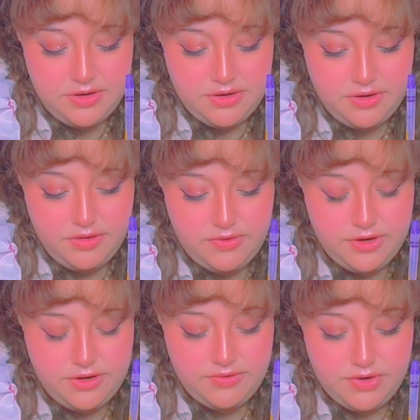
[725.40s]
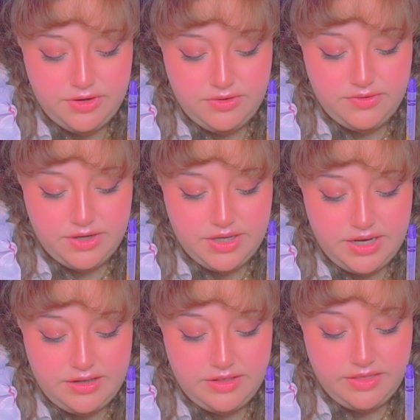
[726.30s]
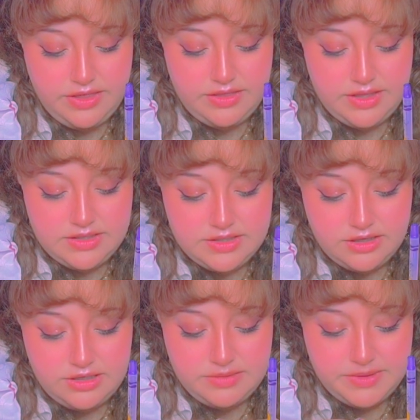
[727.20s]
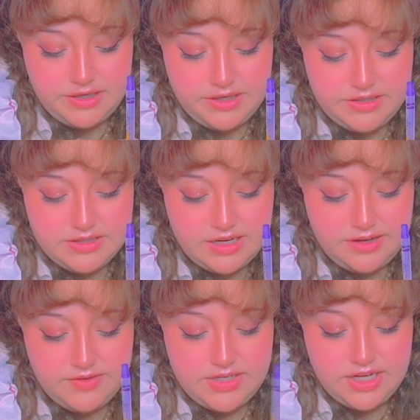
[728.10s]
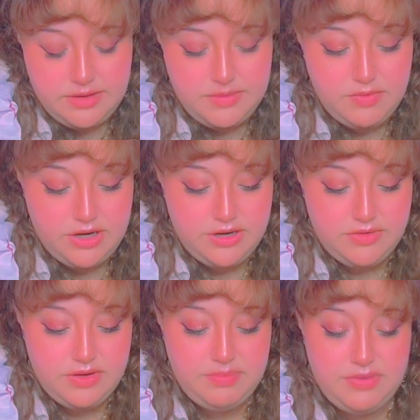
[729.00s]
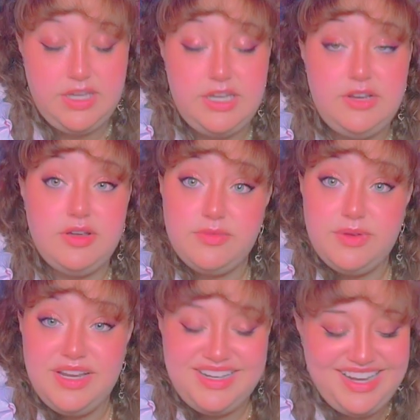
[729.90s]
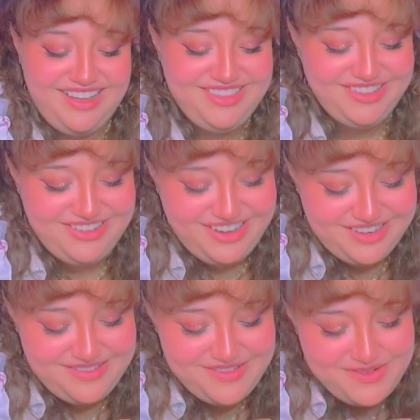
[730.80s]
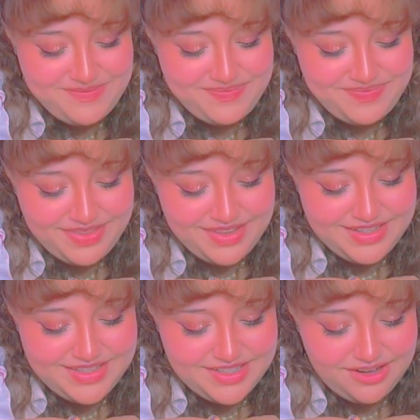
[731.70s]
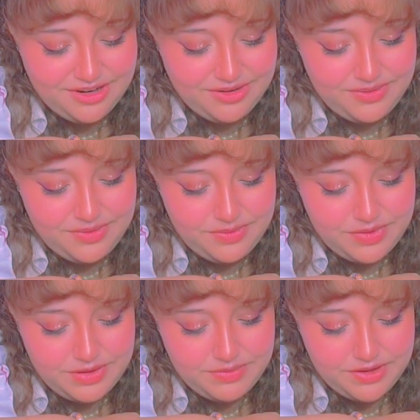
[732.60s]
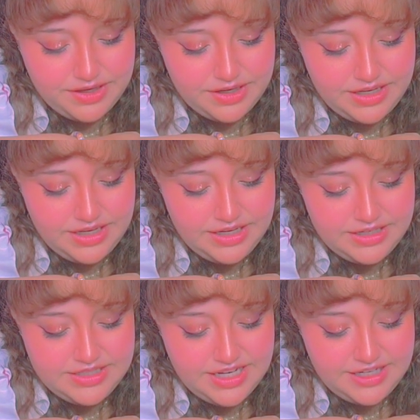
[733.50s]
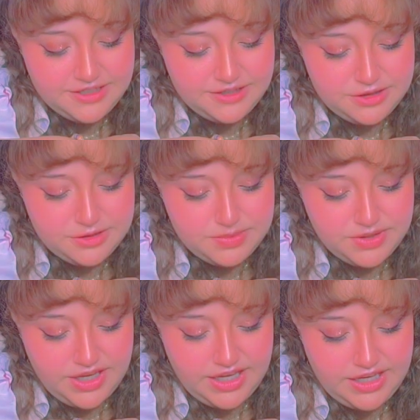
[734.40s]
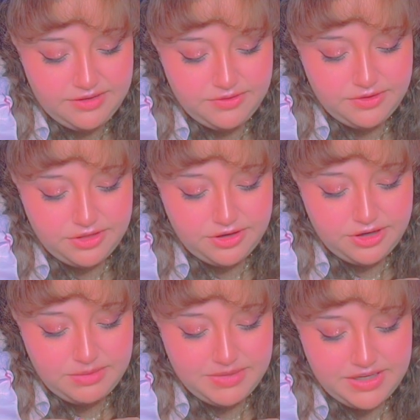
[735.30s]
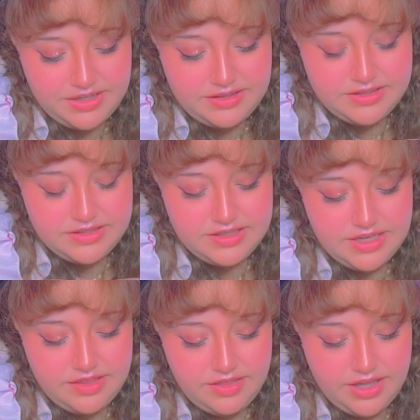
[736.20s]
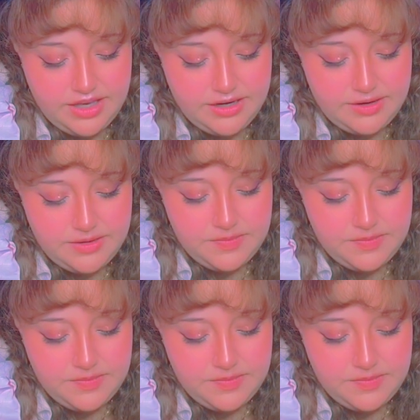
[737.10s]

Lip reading: over and over and over again. And the thing that sucked about it is that every time you wanted to replay it, you had to re-download it. So we would take turns playing it for 30 minutes and then